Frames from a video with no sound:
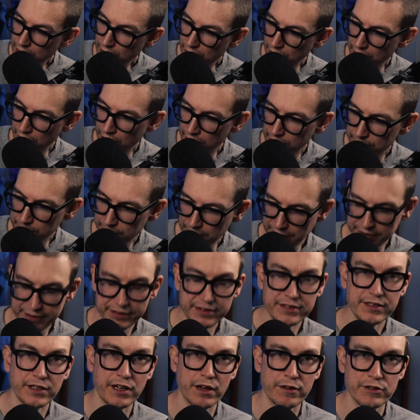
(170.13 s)
Um, I
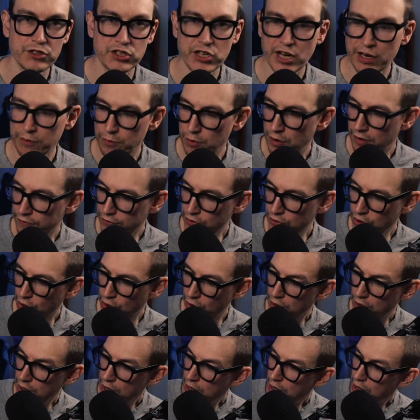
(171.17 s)
need to go and check what I've
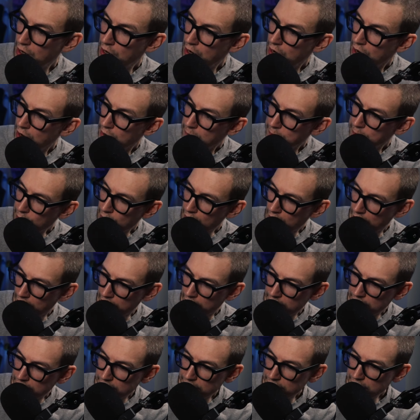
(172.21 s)
got. But
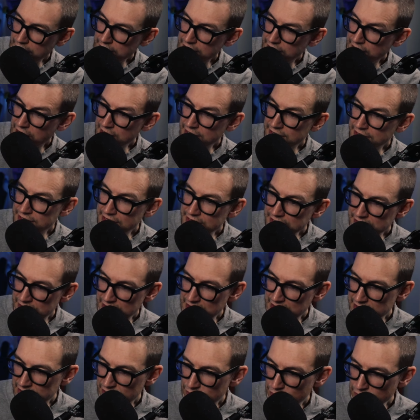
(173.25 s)
they they did
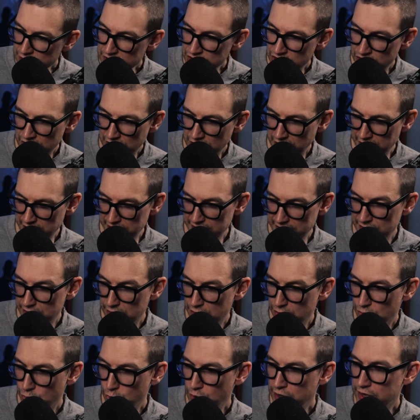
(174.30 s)
these originally
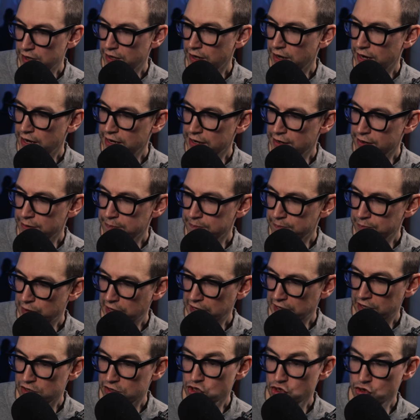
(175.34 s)
with a um,
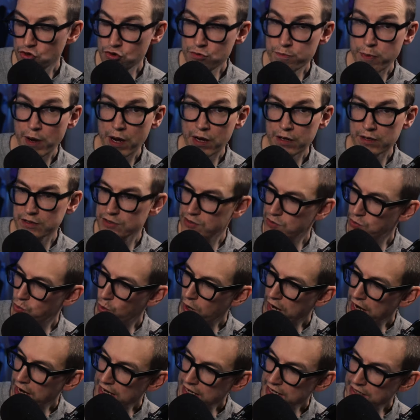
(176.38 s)
like a nubuck
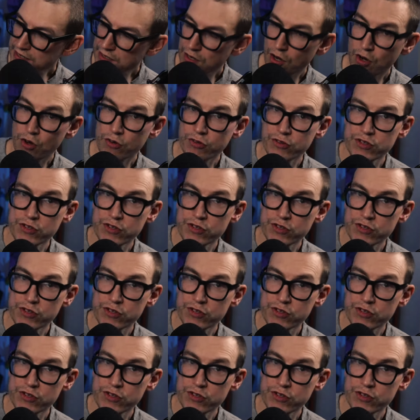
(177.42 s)
suede on